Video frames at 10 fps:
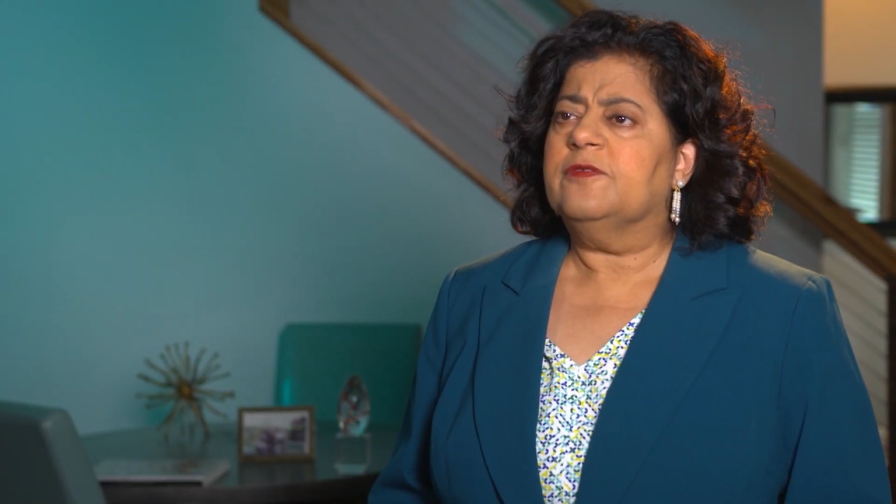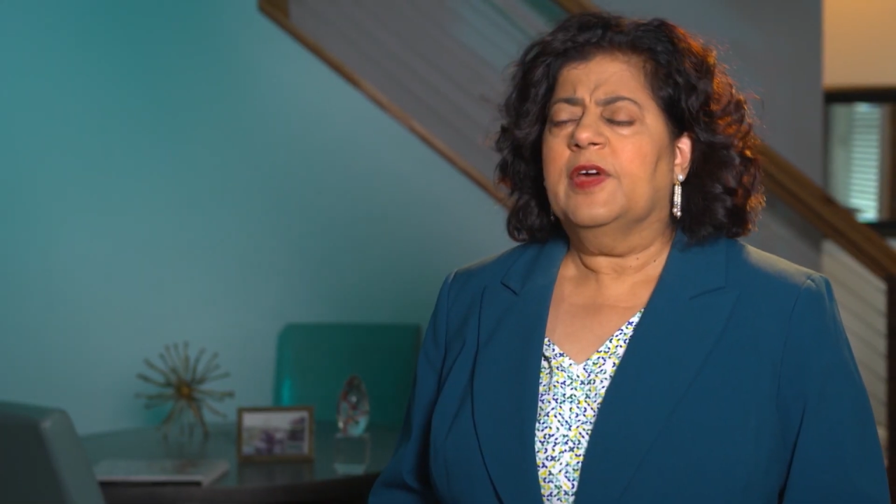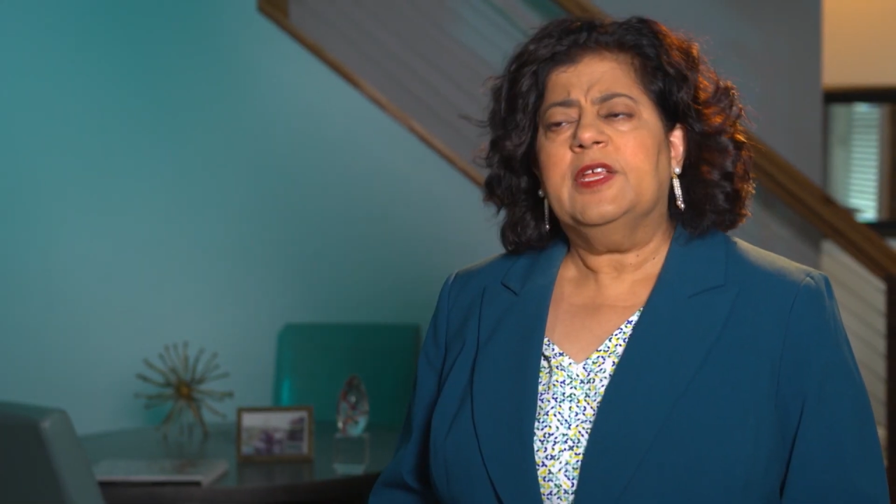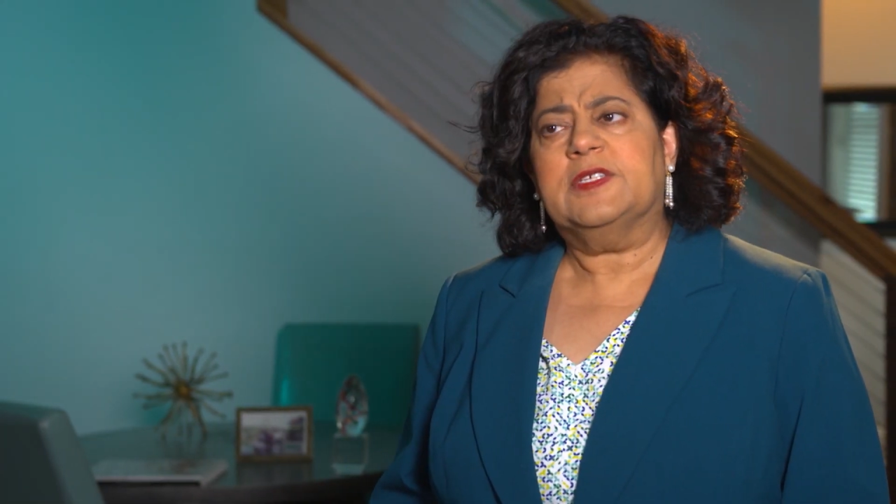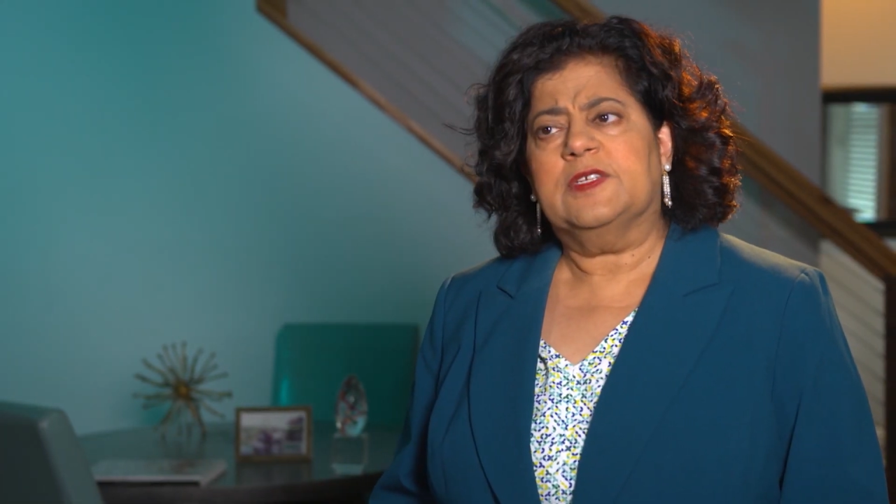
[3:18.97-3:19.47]

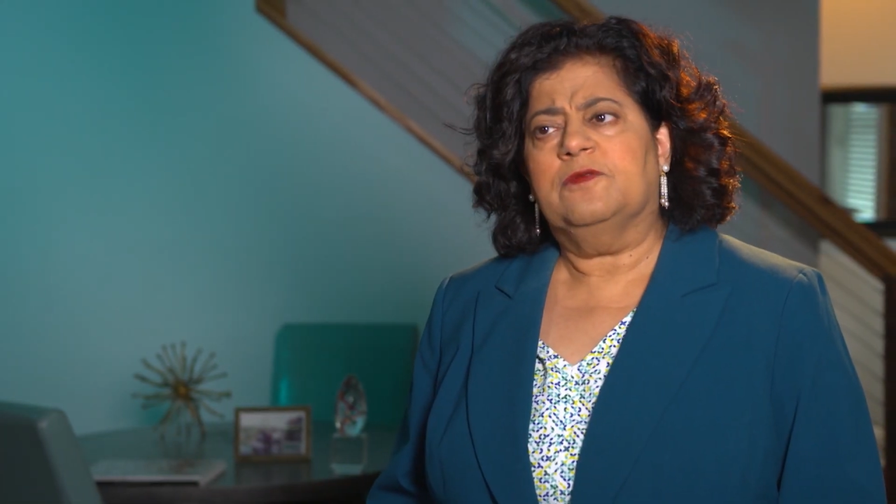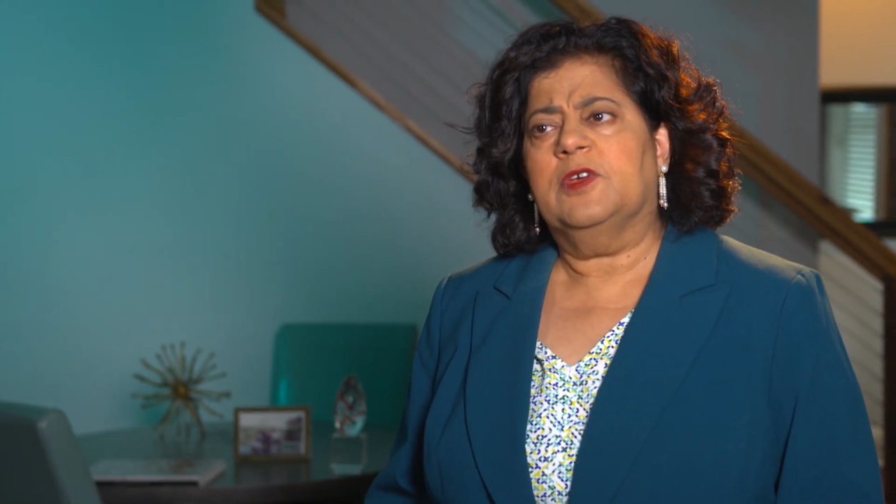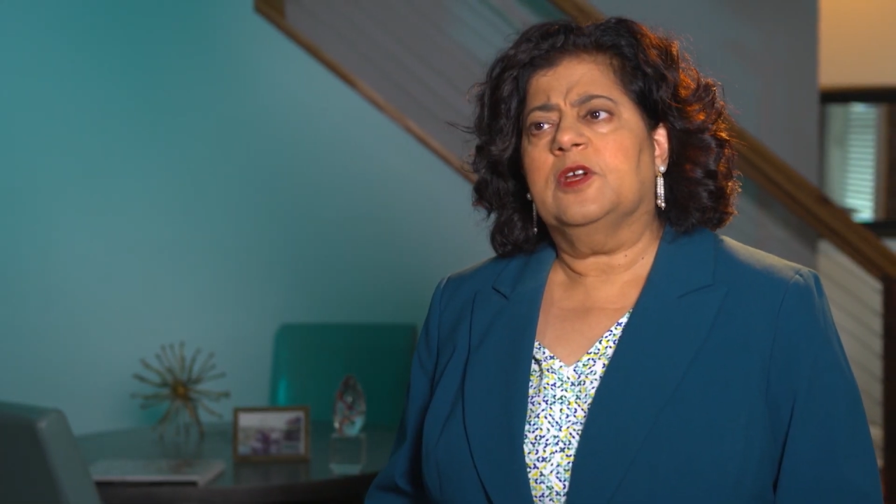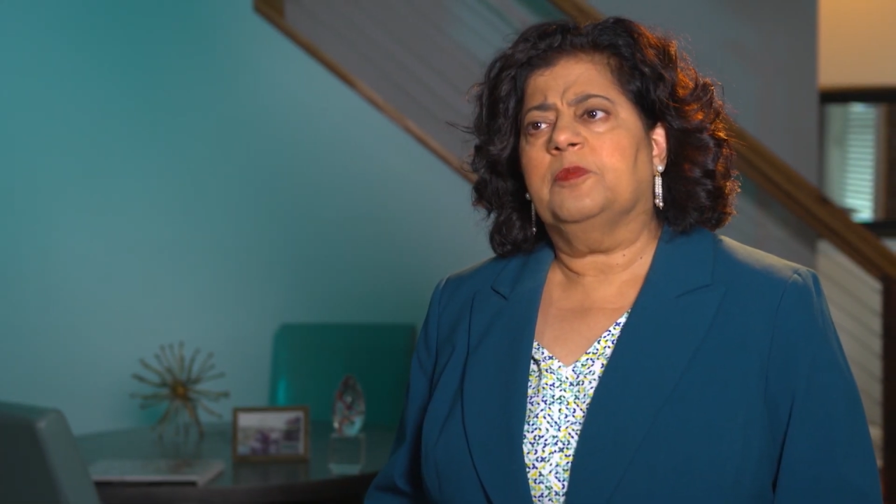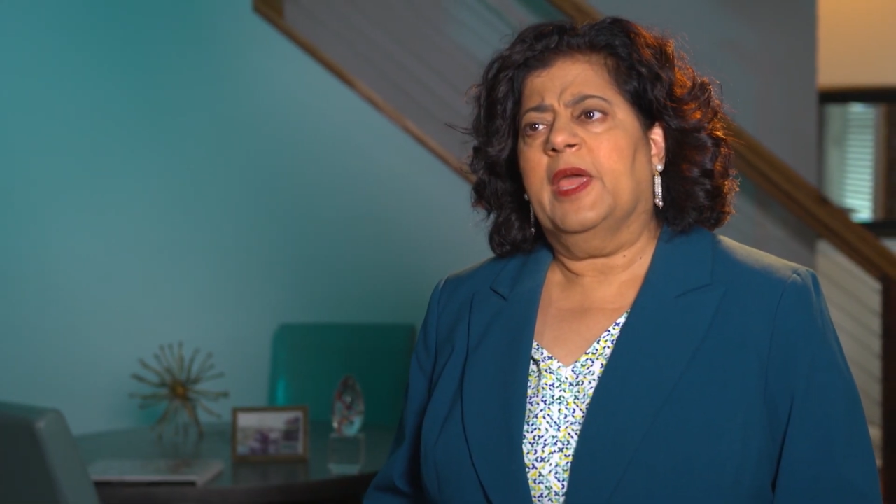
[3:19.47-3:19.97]
very
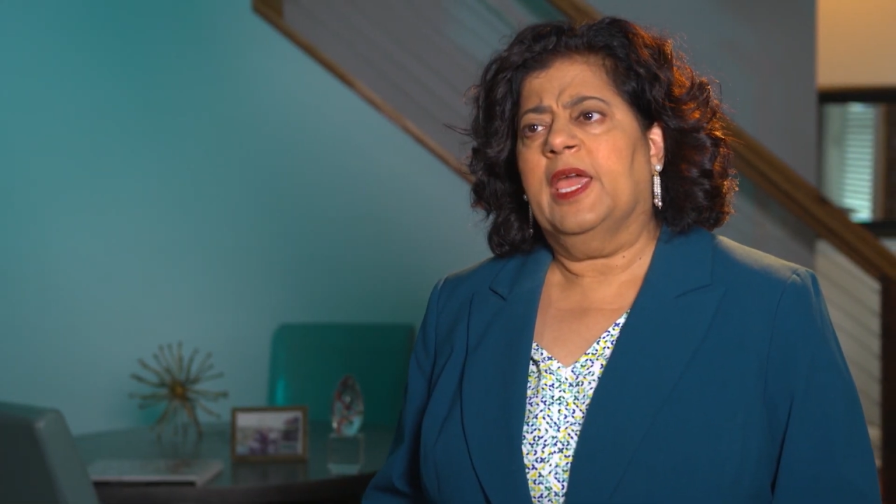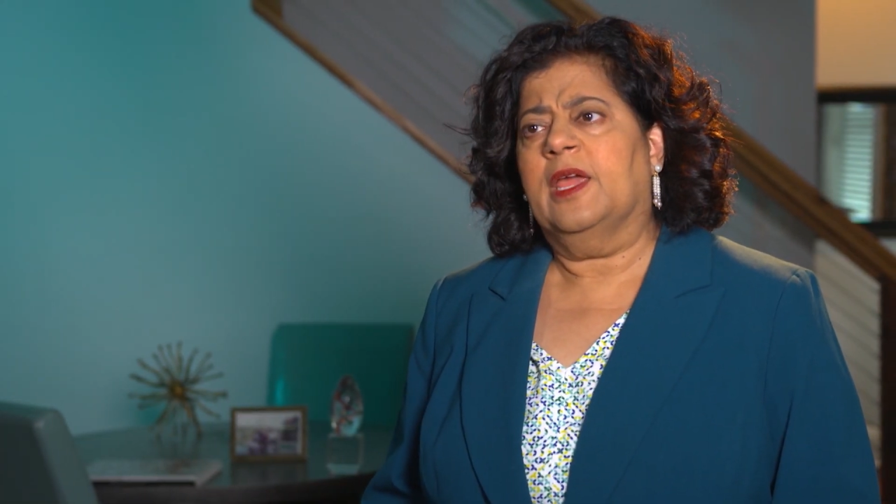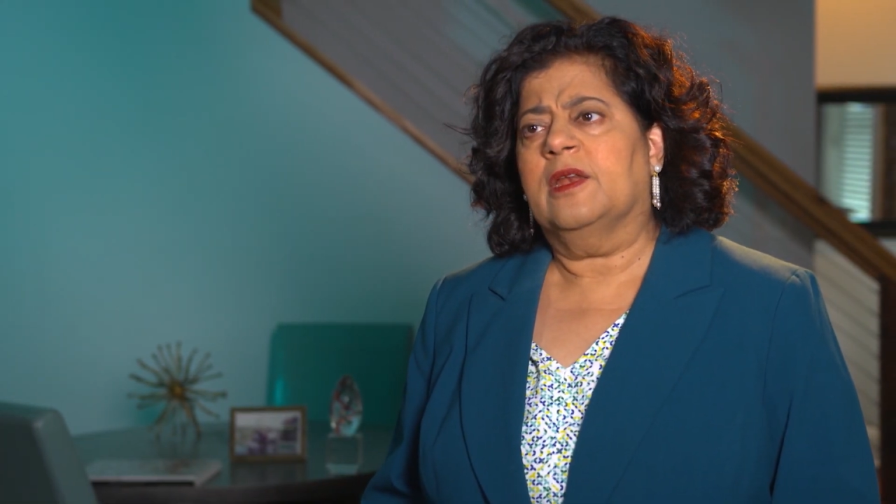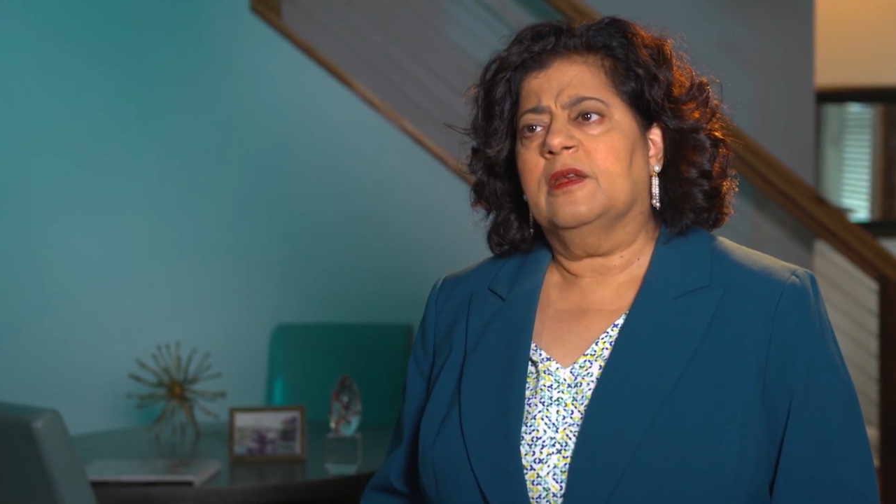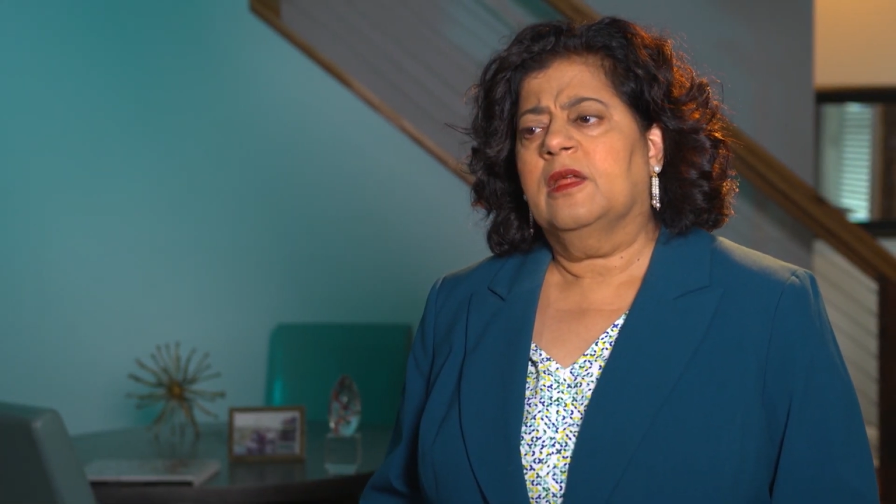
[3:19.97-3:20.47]
severe
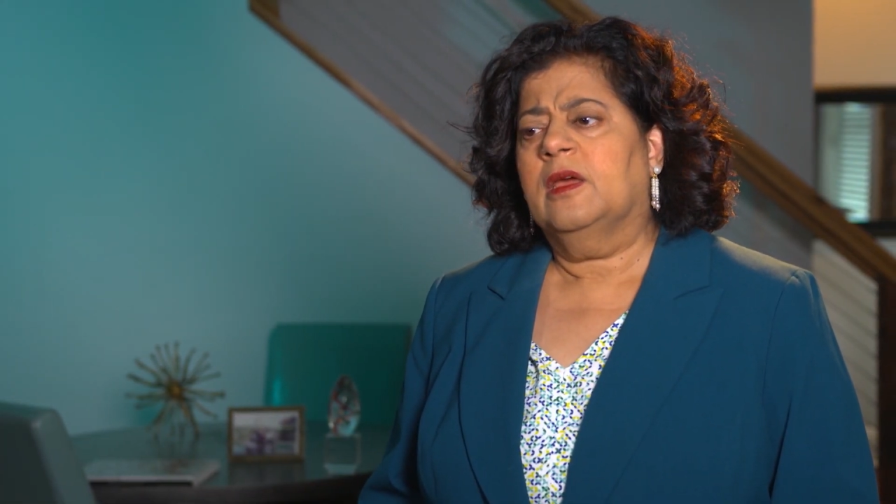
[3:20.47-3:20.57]
pain.